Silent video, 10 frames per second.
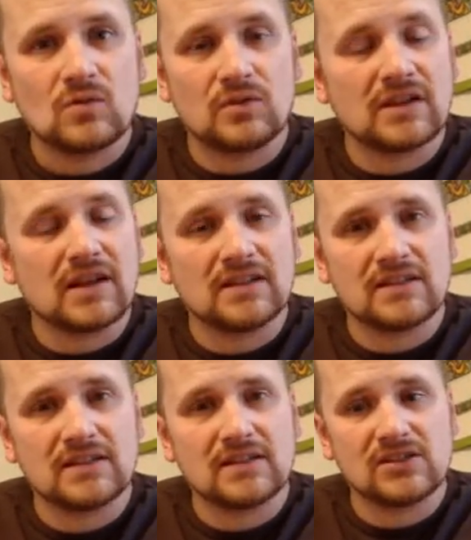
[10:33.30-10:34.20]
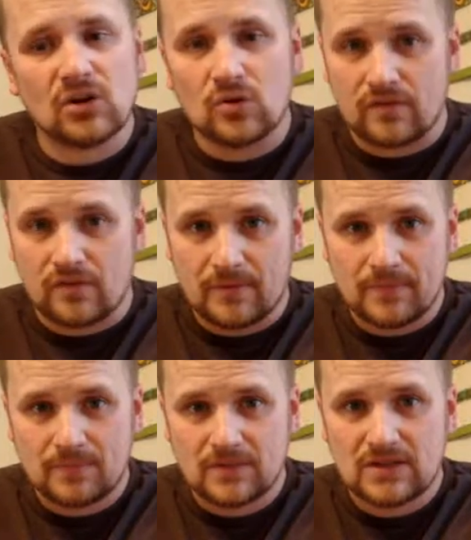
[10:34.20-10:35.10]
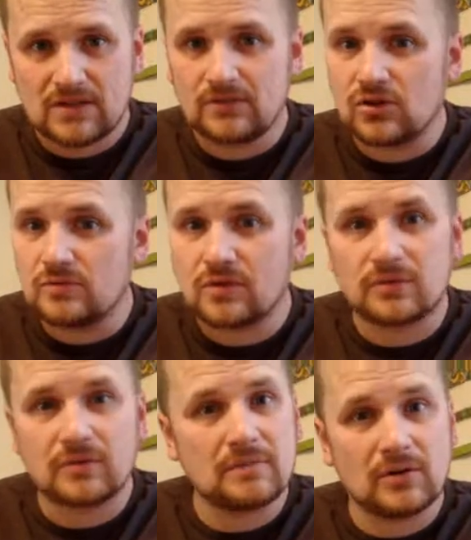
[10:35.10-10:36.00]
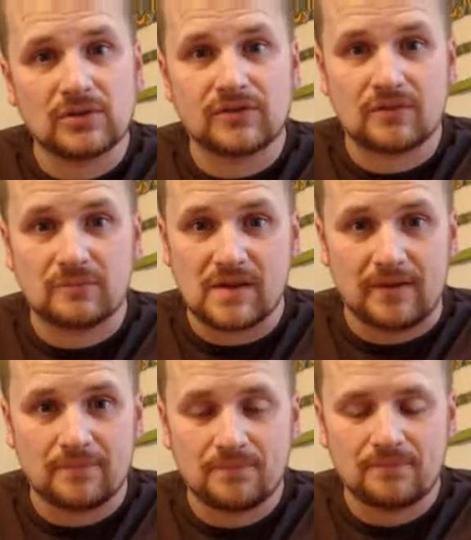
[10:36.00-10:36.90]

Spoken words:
doing the contest is over. So no more reposts from me.